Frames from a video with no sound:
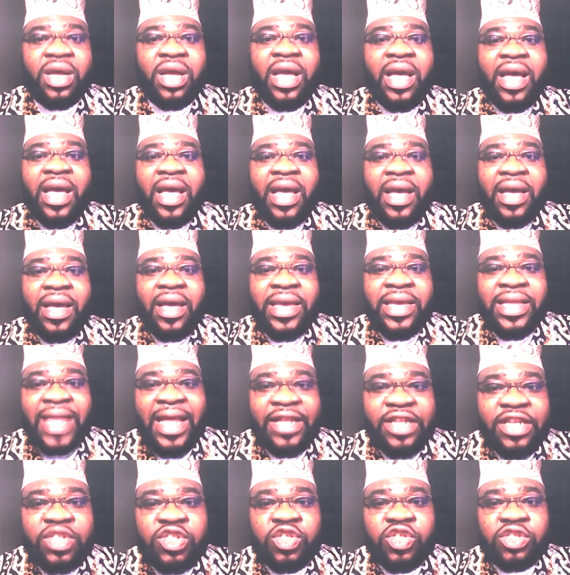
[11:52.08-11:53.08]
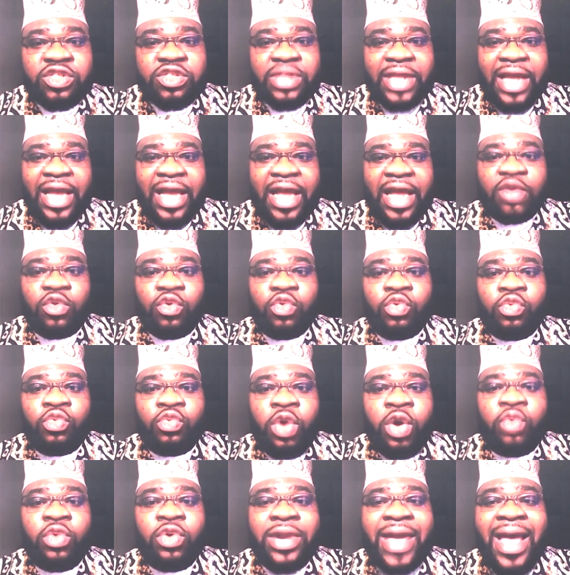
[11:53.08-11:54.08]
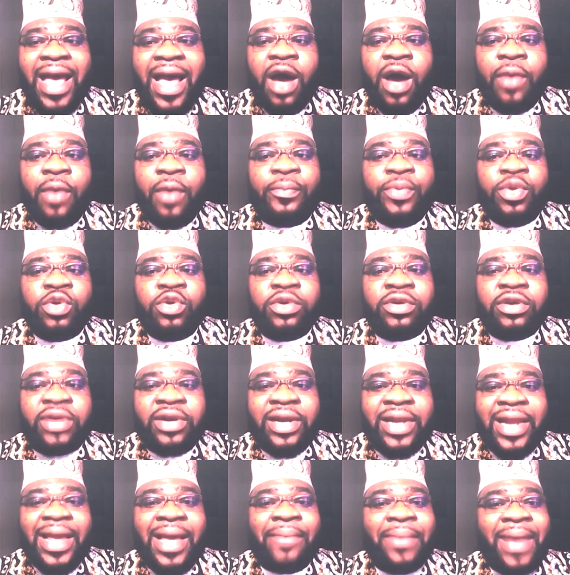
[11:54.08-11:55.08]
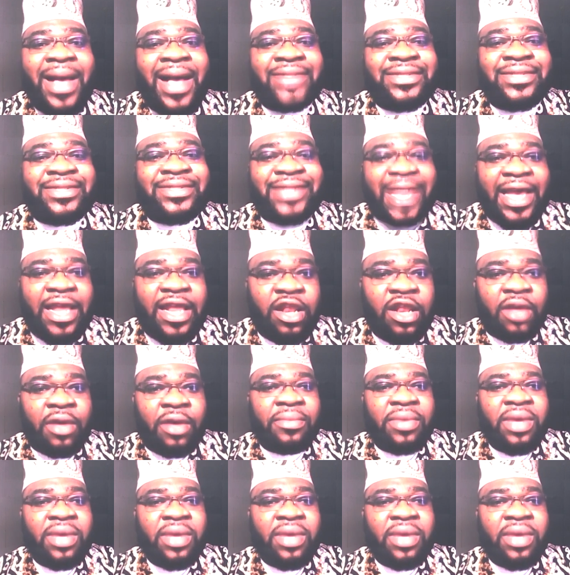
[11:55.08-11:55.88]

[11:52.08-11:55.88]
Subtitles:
In addition to that, we would help you claim asylum